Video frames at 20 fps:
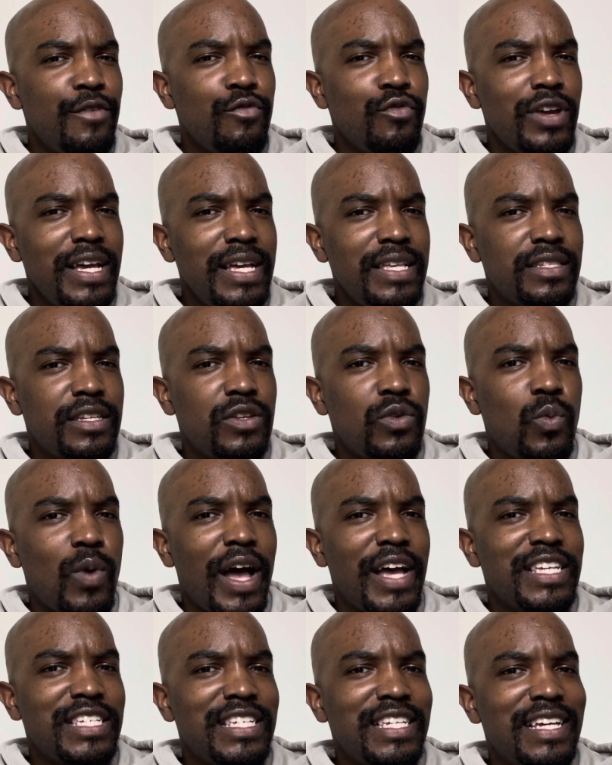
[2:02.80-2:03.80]
reason
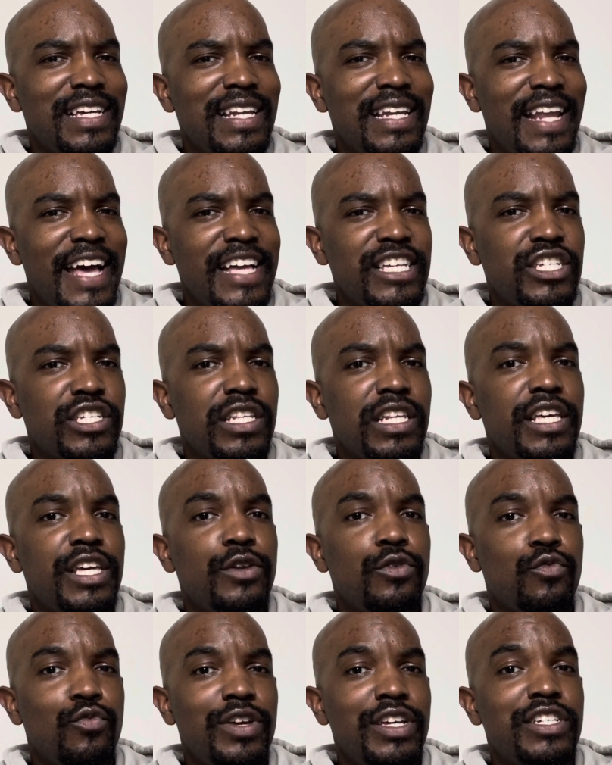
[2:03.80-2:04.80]
why she allegedly
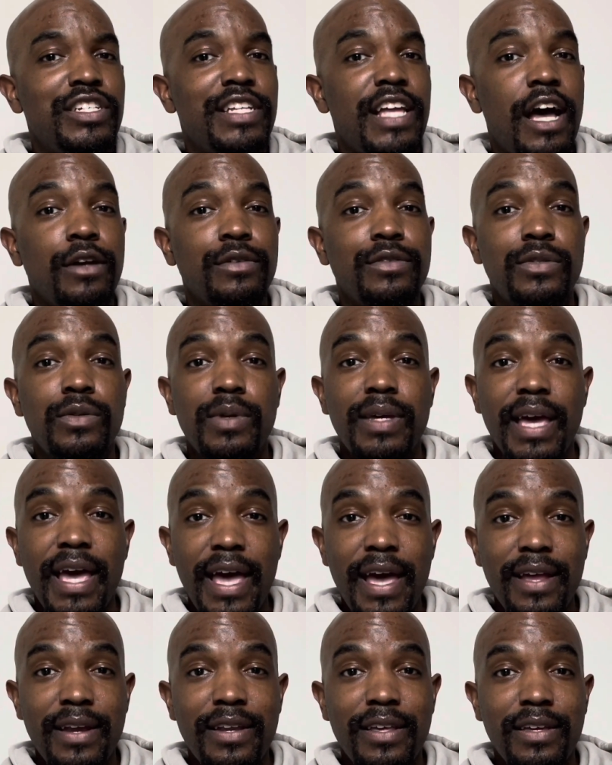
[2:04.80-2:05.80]
reached out to
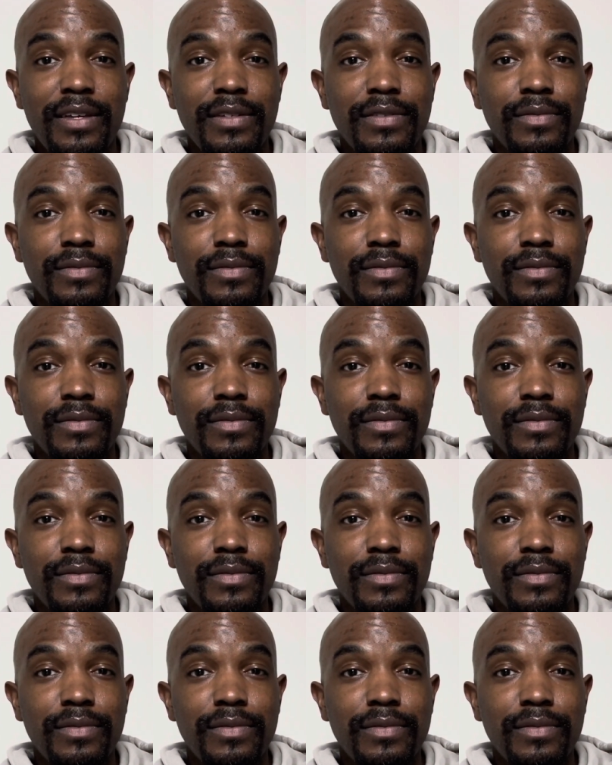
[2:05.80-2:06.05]
Kandi.